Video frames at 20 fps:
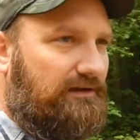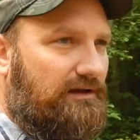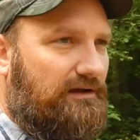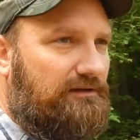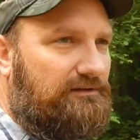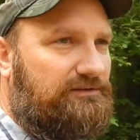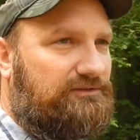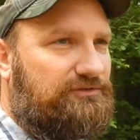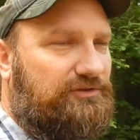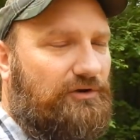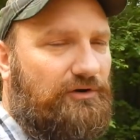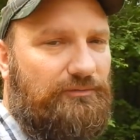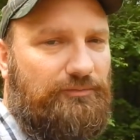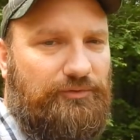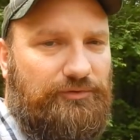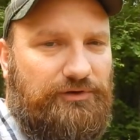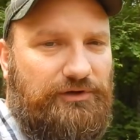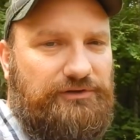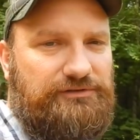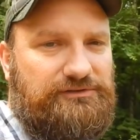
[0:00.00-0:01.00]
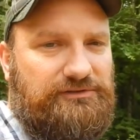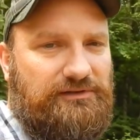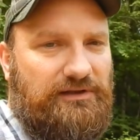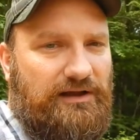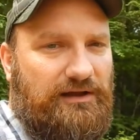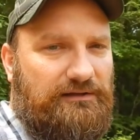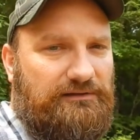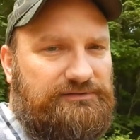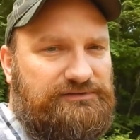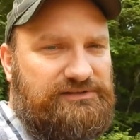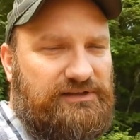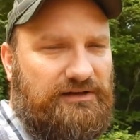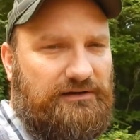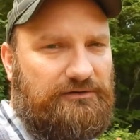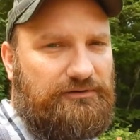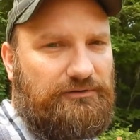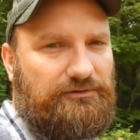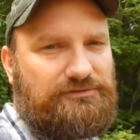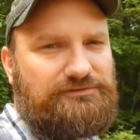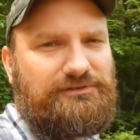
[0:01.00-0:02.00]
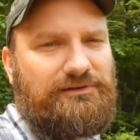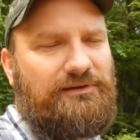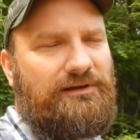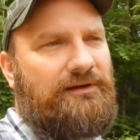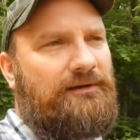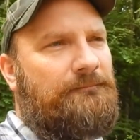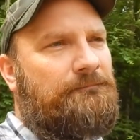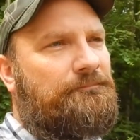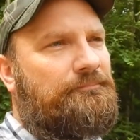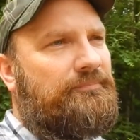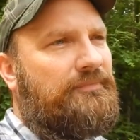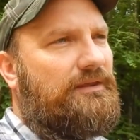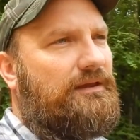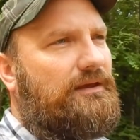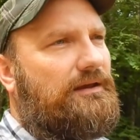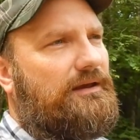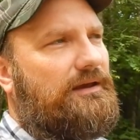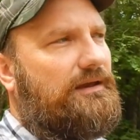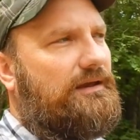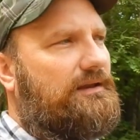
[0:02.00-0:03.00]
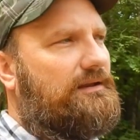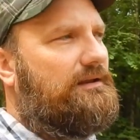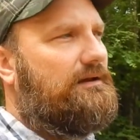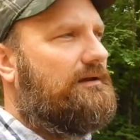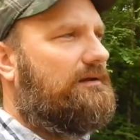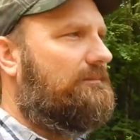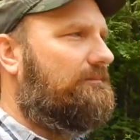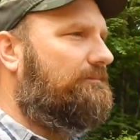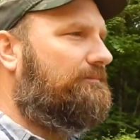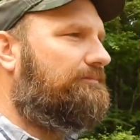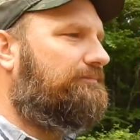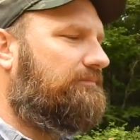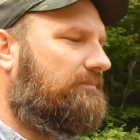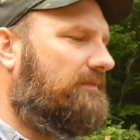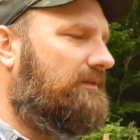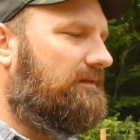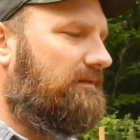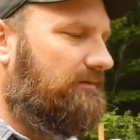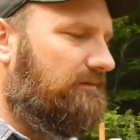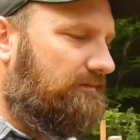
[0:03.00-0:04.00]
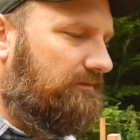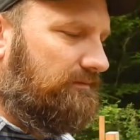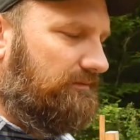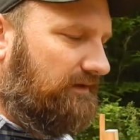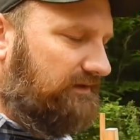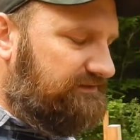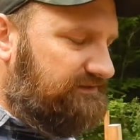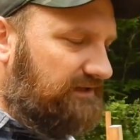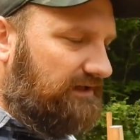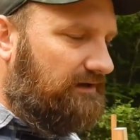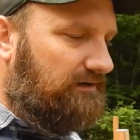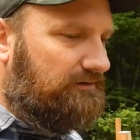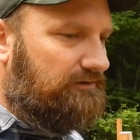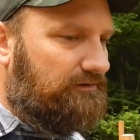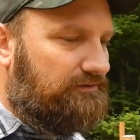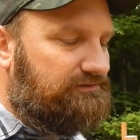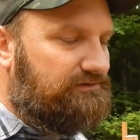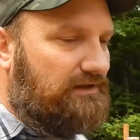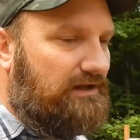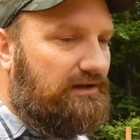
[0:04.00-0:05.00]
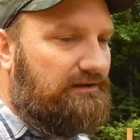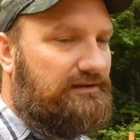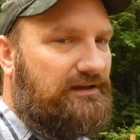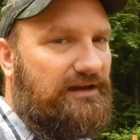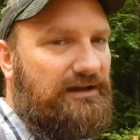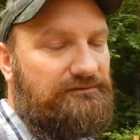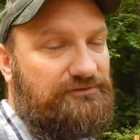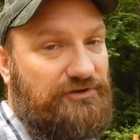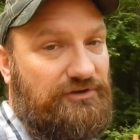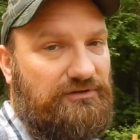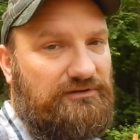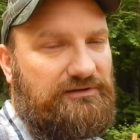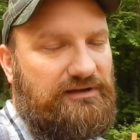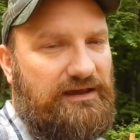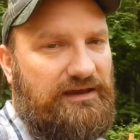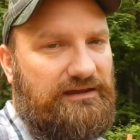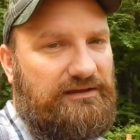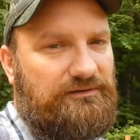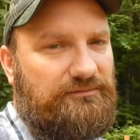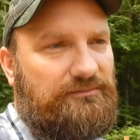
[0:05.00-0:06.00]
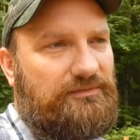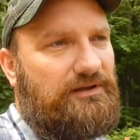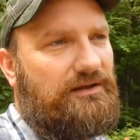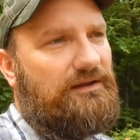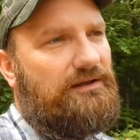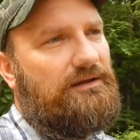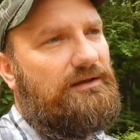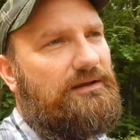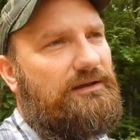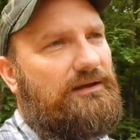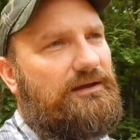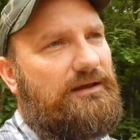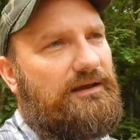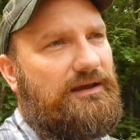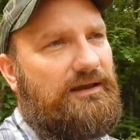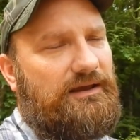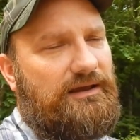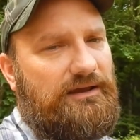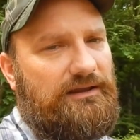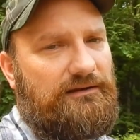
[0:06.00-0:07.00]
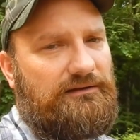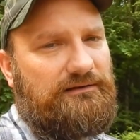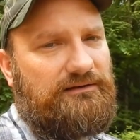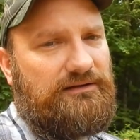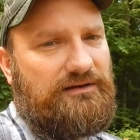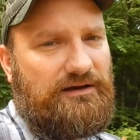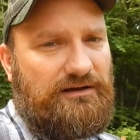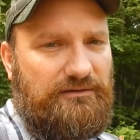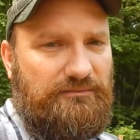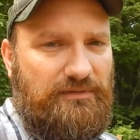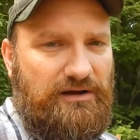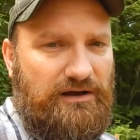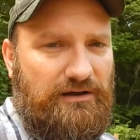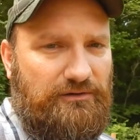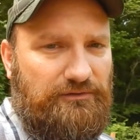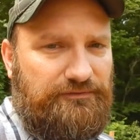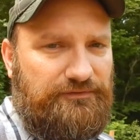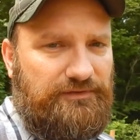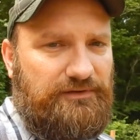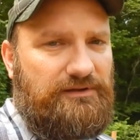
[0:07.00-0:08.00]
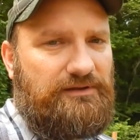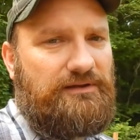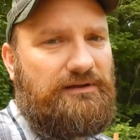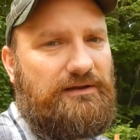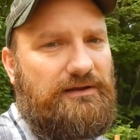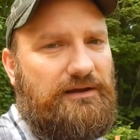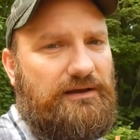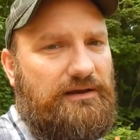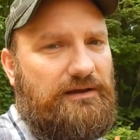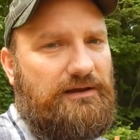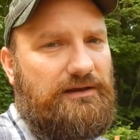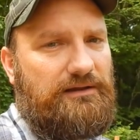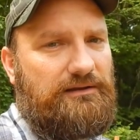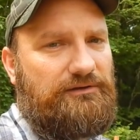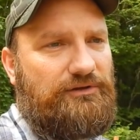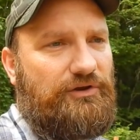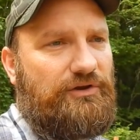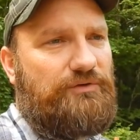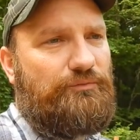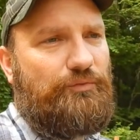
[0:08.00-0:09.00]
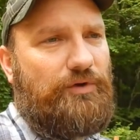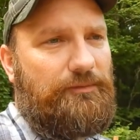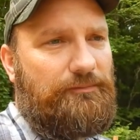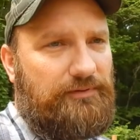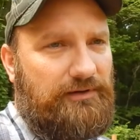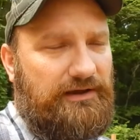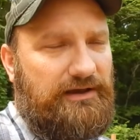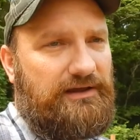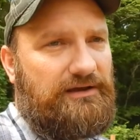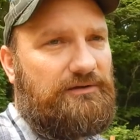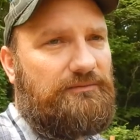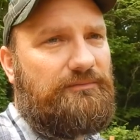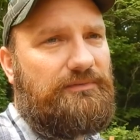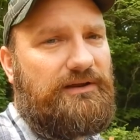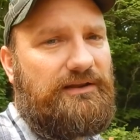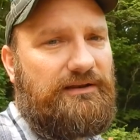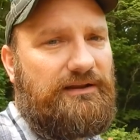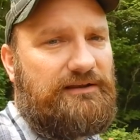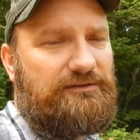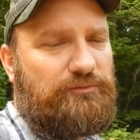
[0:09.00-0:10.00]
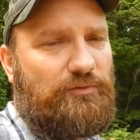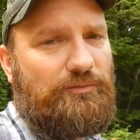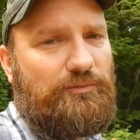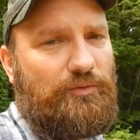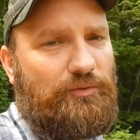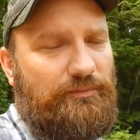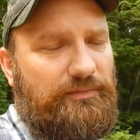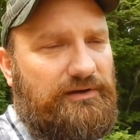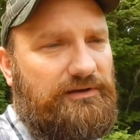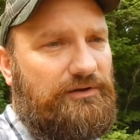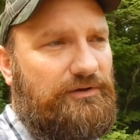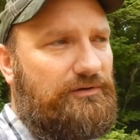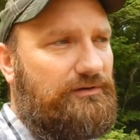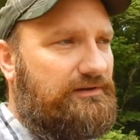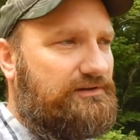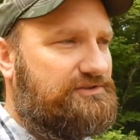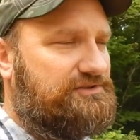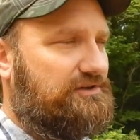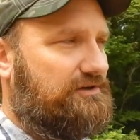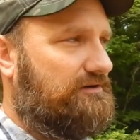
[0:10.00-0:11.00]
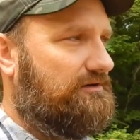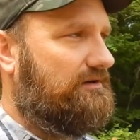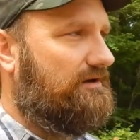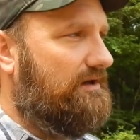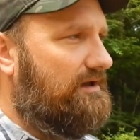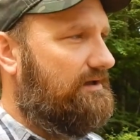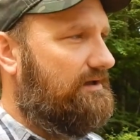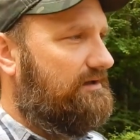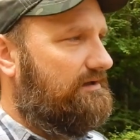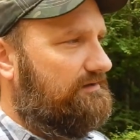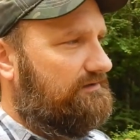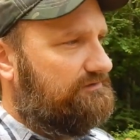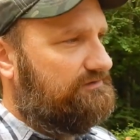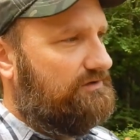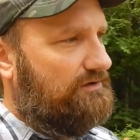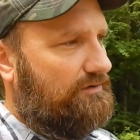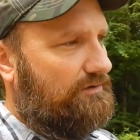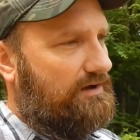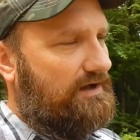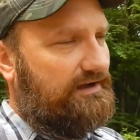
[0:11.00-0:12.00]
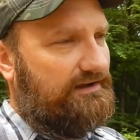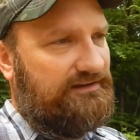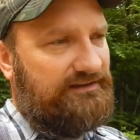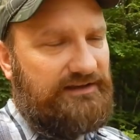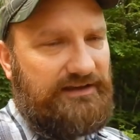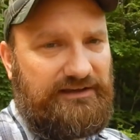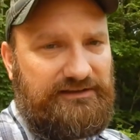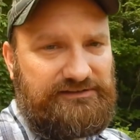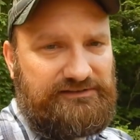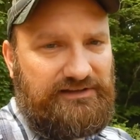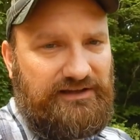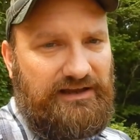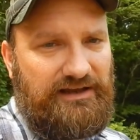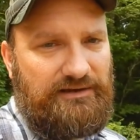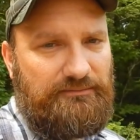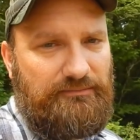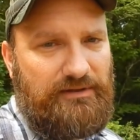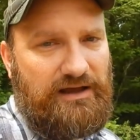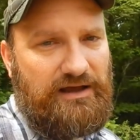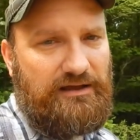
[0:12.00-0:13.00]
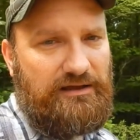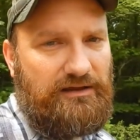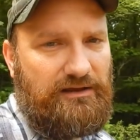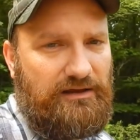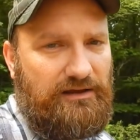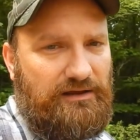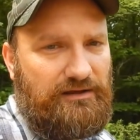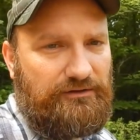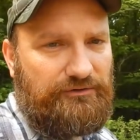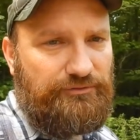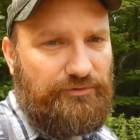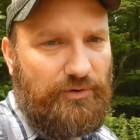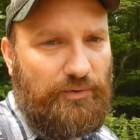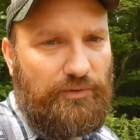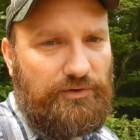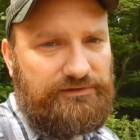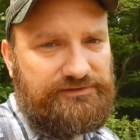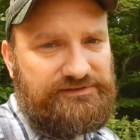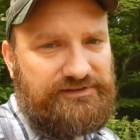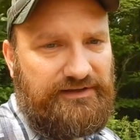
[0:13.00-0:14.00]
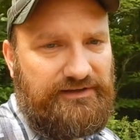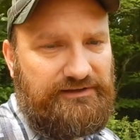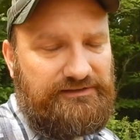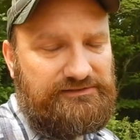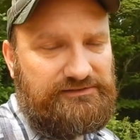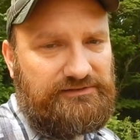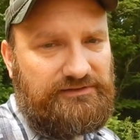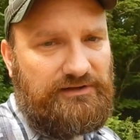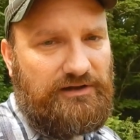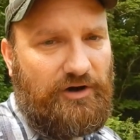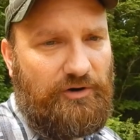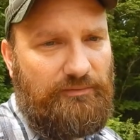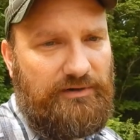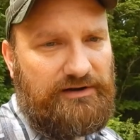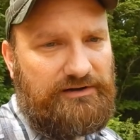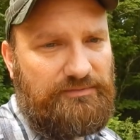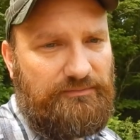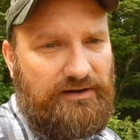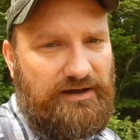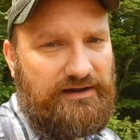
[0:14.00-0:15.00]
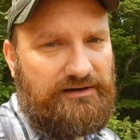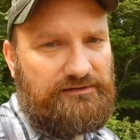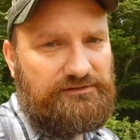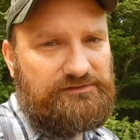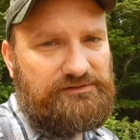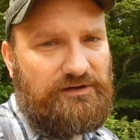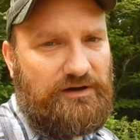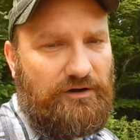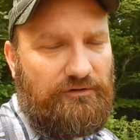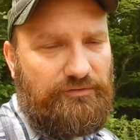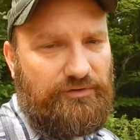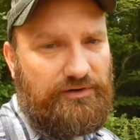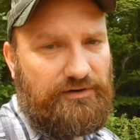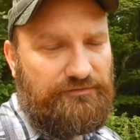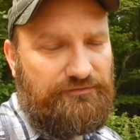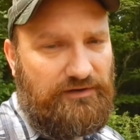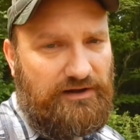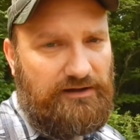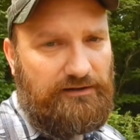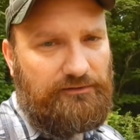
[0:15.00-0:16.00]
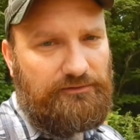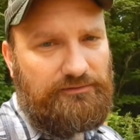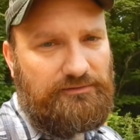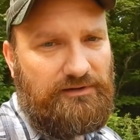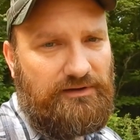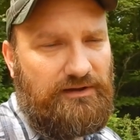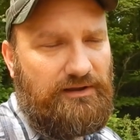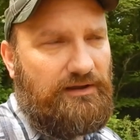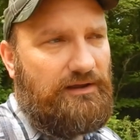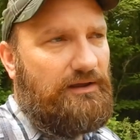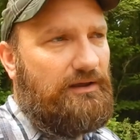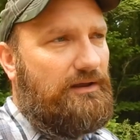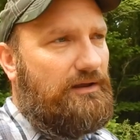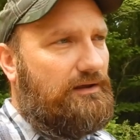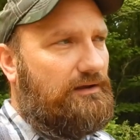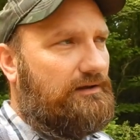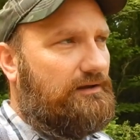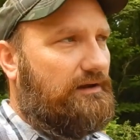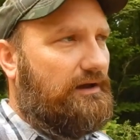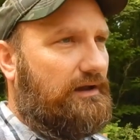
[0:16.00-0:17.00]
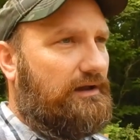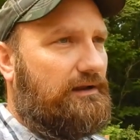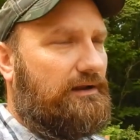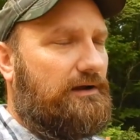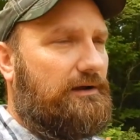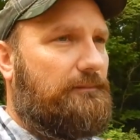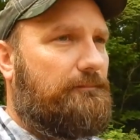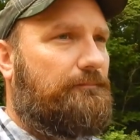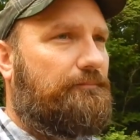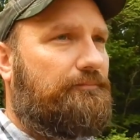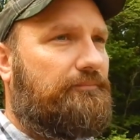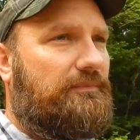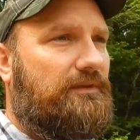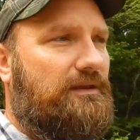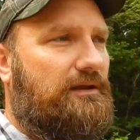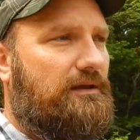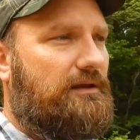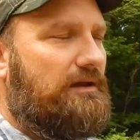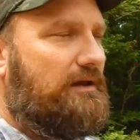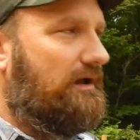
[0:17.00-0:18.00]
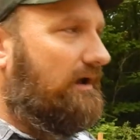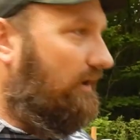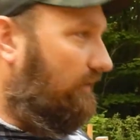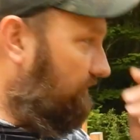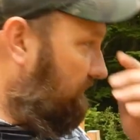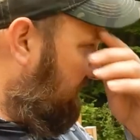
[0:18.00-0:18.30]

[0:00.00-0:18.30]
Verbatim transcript: uh, start producing uh, suckers. And uh, these suckers, a lot of times you can take them and cut them off and you can replant them. And that's what I'm going to be doing this year. So I can extend my growing season on my tomatoes over in the fall. And uh, on